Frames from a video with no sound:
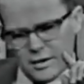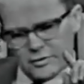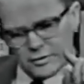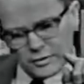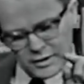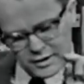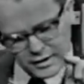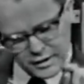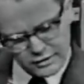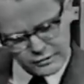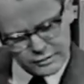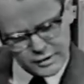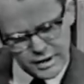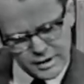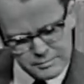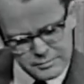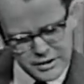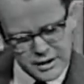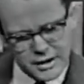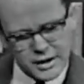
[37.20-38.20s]
So I guess what
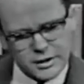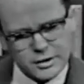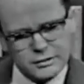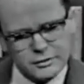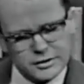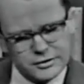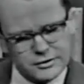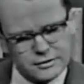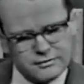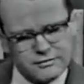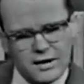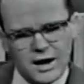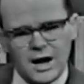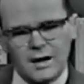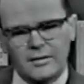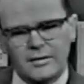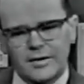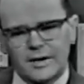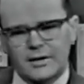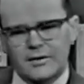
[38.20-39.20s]
I'm telling you is the
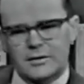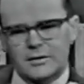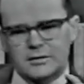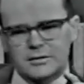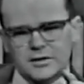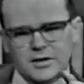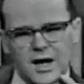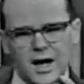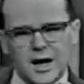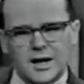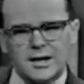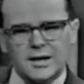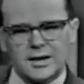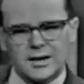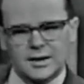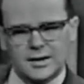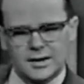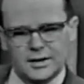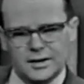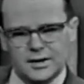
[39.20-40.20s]
following, that although
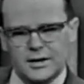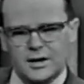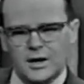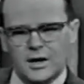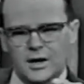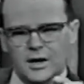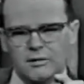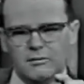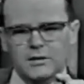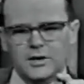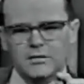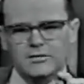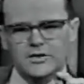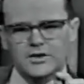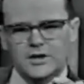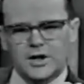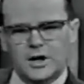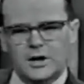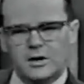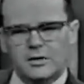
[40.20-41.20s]
technically we've
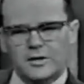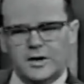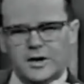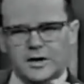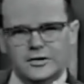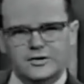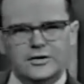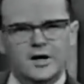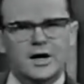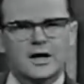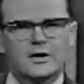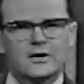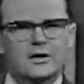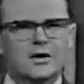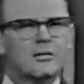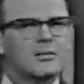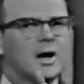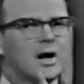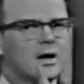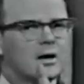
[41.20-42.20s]
shown that our second
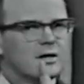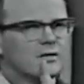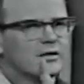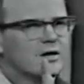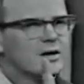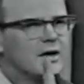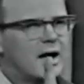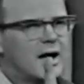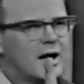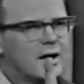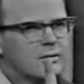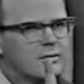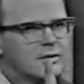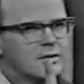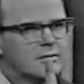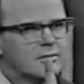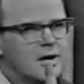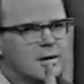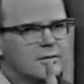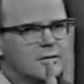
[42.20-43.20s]
order model is
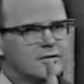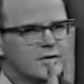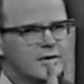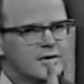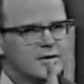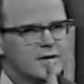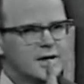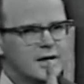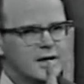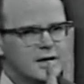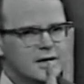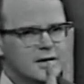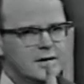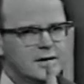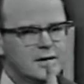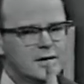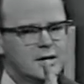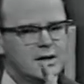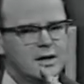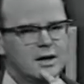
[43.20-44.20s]
inadequate to represent the data,
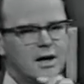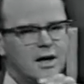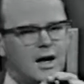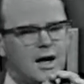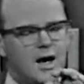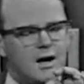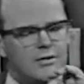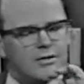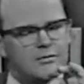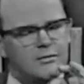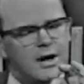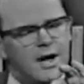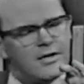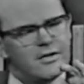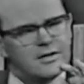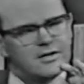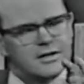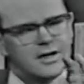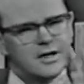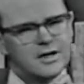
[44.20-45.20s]
I would
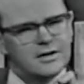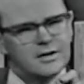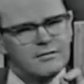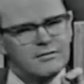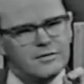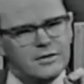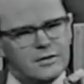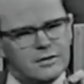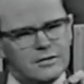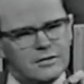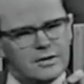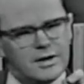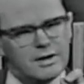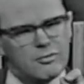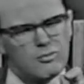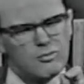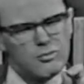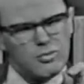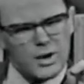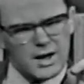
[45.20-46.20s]
rather take the view
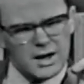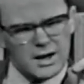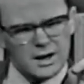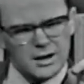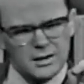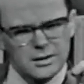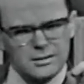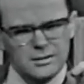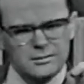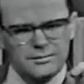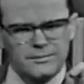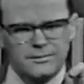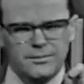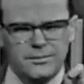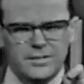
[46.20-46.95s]
that, well,